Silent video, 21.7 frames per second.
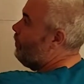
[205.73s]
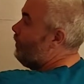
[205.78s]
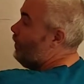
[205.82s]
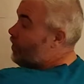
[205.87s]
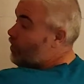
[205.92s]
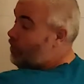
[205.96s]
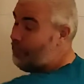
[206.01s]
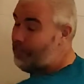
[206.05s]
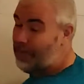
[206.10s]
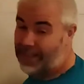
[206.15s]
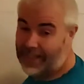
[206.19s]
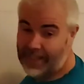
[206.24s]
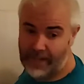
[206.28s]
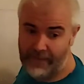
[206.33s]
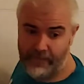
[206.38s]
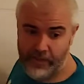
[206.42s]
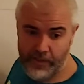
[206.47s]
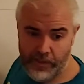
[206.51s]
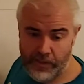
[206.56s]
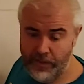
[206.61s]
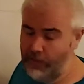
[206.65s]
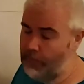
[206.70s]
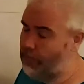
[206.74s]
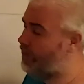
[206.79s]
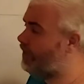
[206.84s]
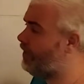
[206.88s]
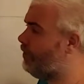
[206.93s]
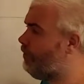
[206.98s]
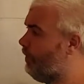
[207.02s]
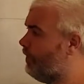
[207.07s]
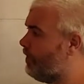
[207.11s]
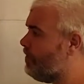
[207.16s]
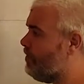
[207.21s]
volume. They gave it to you in the
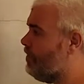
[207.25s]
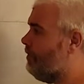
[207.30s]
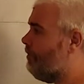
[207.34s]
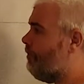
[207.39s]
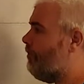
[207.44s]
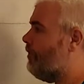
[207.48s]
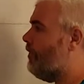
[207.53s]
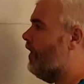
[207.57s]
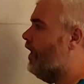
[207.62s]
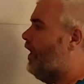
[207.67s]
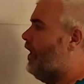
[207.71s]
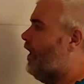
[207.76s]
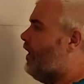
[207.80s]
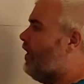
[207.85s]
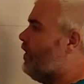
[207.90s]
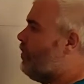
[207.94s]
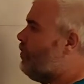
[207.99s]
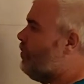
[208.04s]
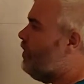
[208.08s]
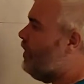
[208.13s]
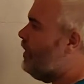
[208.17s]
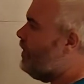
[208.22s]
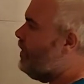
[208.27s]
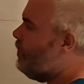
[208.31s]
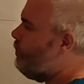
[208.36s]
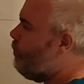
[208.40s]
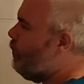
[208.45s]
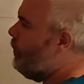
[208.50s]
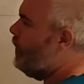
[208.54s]
question. You needed